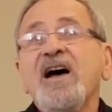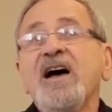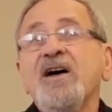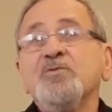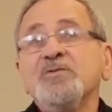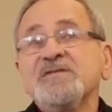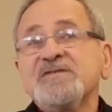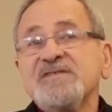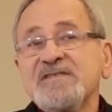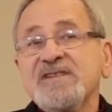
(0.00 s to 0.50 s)
I
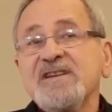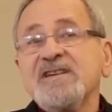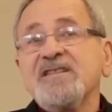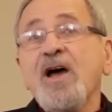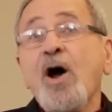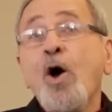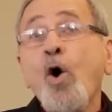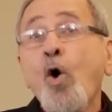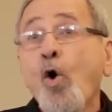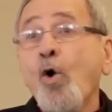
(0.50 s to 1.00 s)
would say,
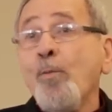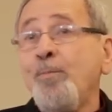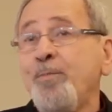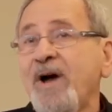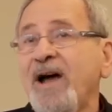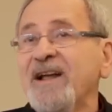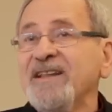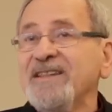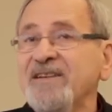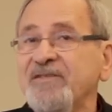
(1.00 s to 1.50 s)
the hope
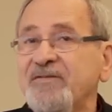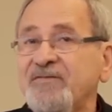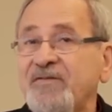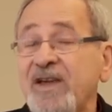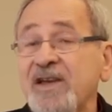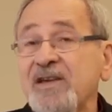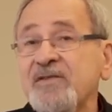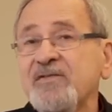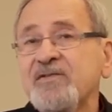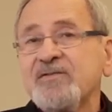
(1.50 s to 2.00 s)
and the
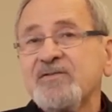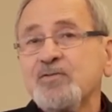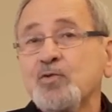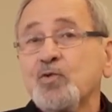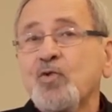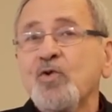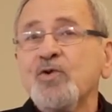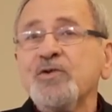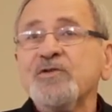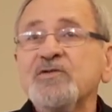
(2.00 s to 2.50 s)
faith
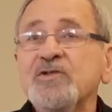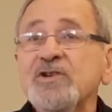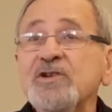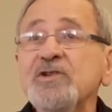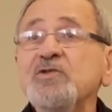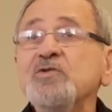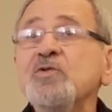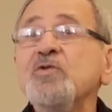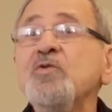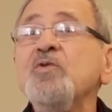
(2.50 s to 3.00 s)
to
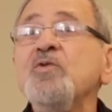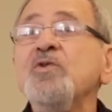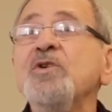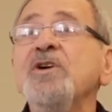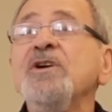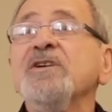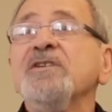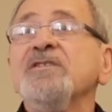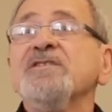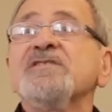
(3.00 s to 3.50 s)
continue
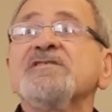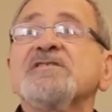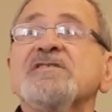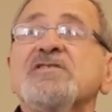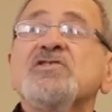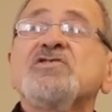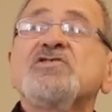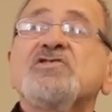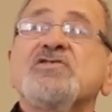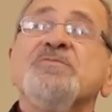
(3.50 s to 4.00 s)
this
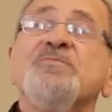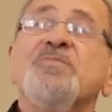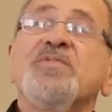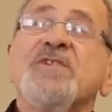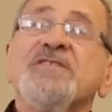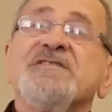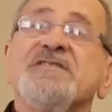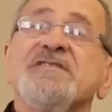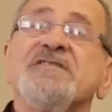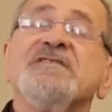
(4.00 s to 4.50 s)
Christian
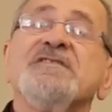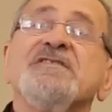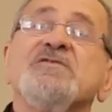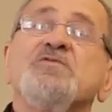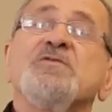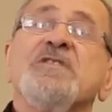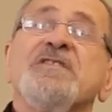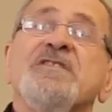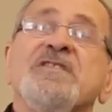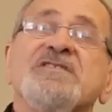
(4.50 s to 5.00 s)

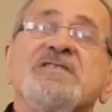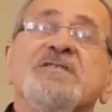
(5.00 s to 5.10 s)
presence with the